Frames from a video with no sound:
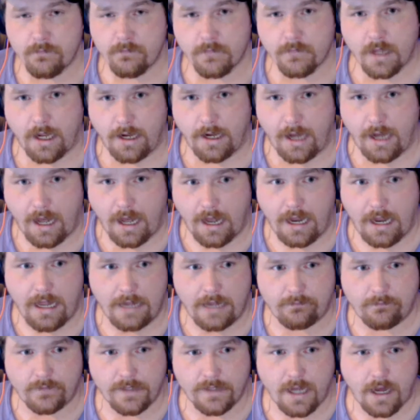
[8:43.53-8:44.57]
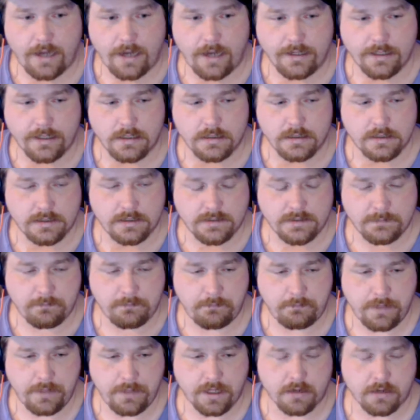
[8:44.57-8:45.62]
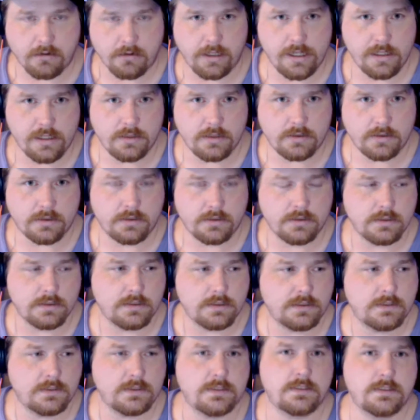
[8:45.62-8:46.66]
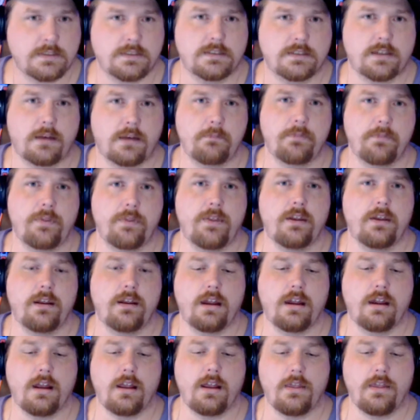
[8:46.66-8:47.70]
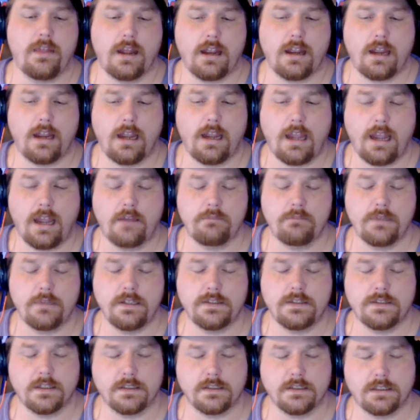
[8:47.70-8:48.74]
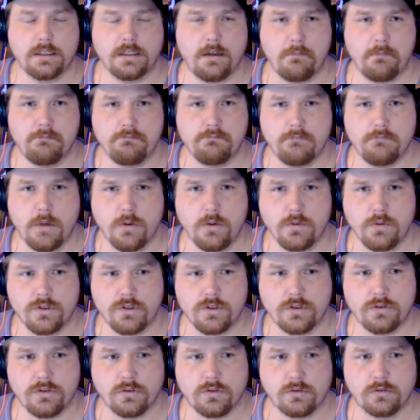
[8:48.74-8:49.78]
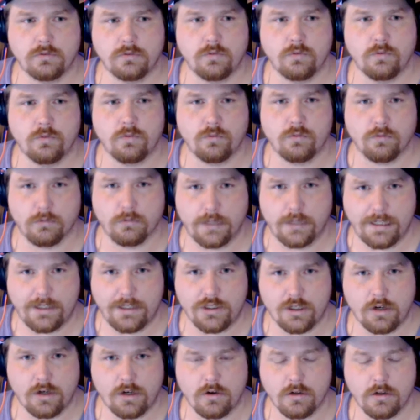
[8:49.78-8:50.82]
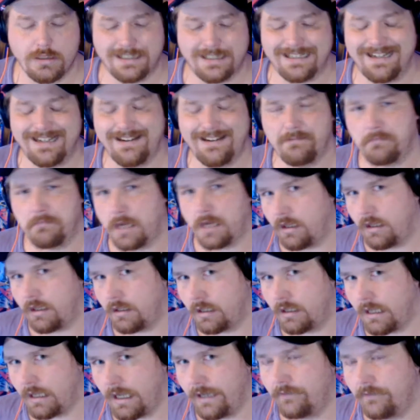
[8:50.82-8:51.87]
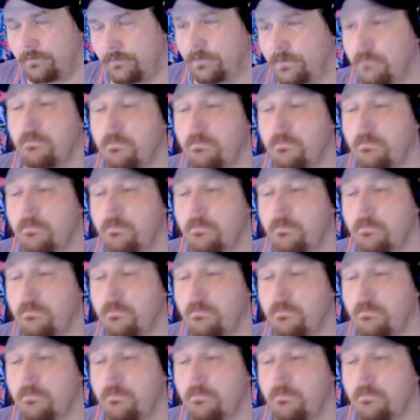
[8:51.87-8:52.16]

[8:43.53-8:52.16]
And I have not experienced something that gave me such an emotional recharge in my life.